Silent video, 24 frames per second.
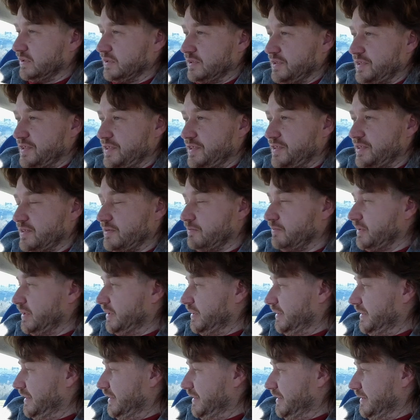system,
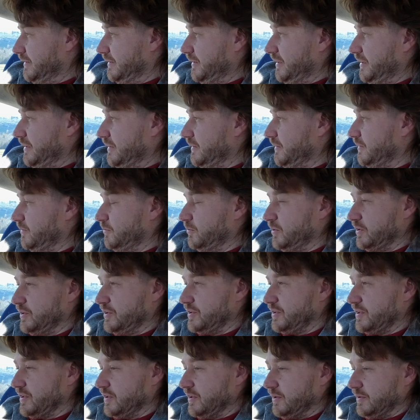and yeah, it
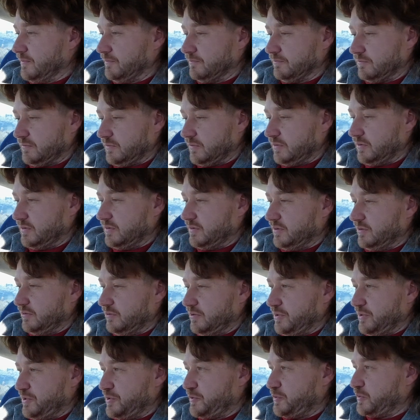was it
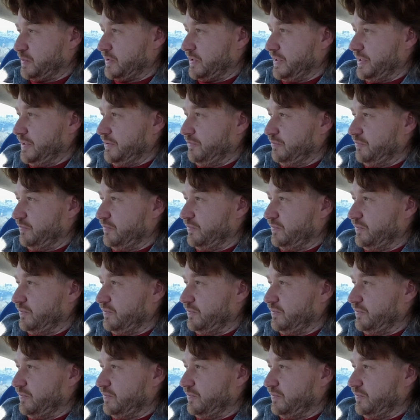was spraying